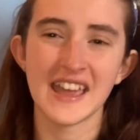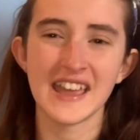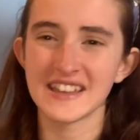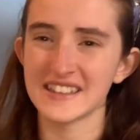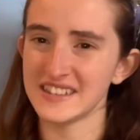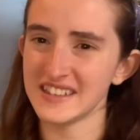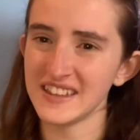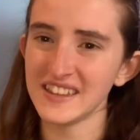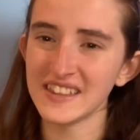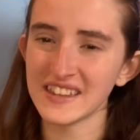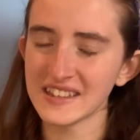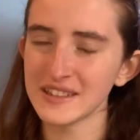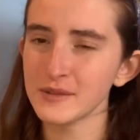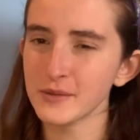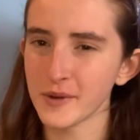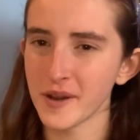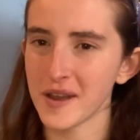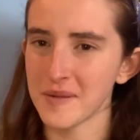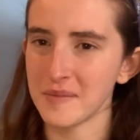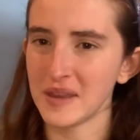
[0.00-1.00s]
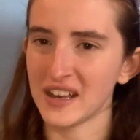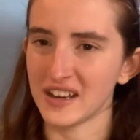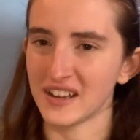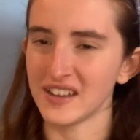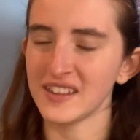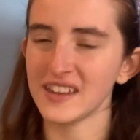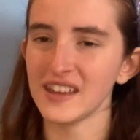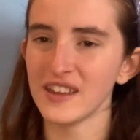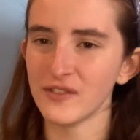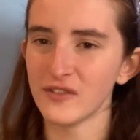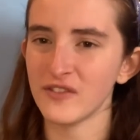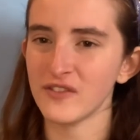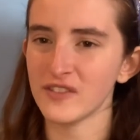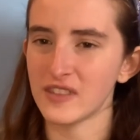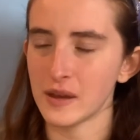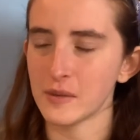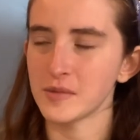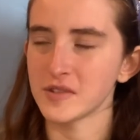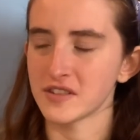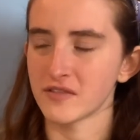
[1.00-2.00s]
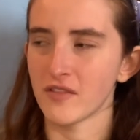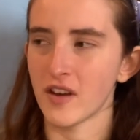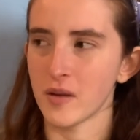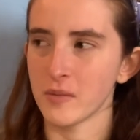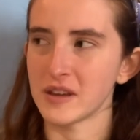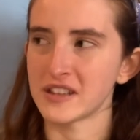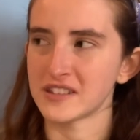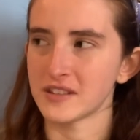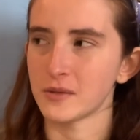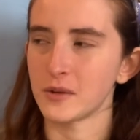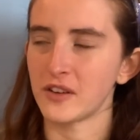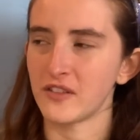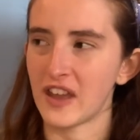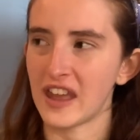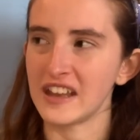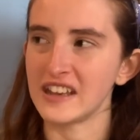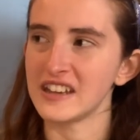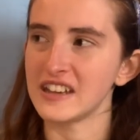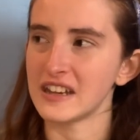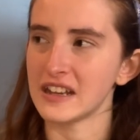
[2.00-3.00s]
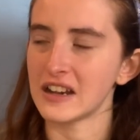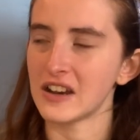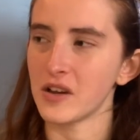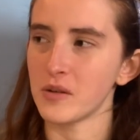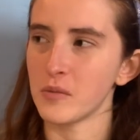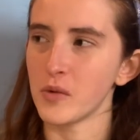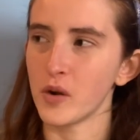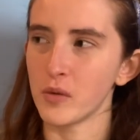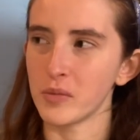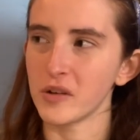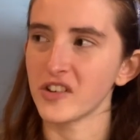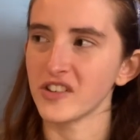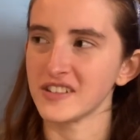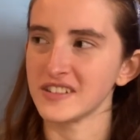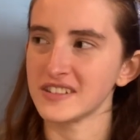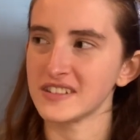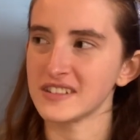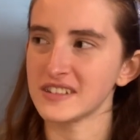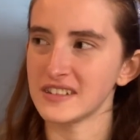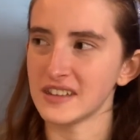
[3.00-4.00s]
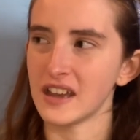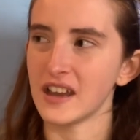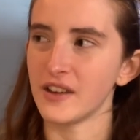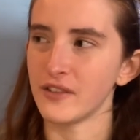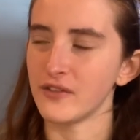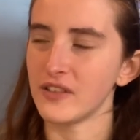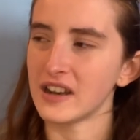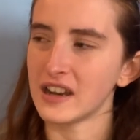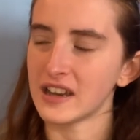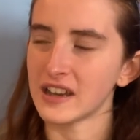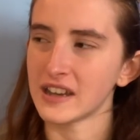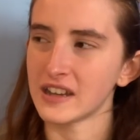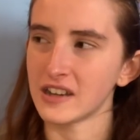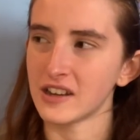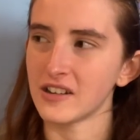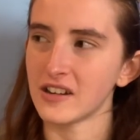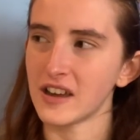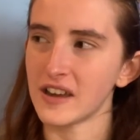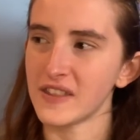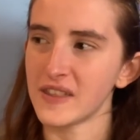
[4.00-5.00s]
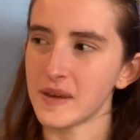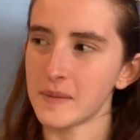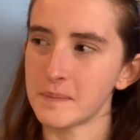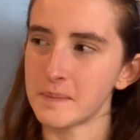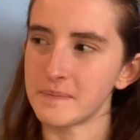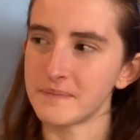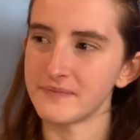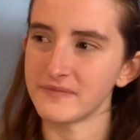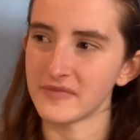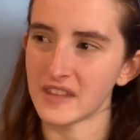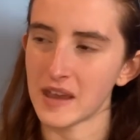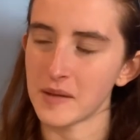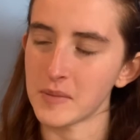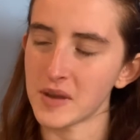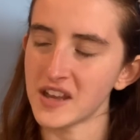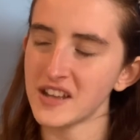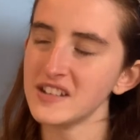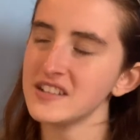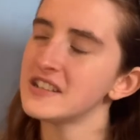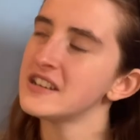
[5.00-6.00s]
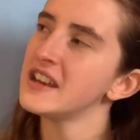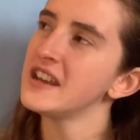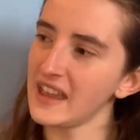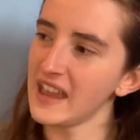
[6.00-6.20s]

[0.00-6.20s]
See, this is what I mean. I think if there was a romance, I would have hated it a lot more, because I feel like I don't like them that much.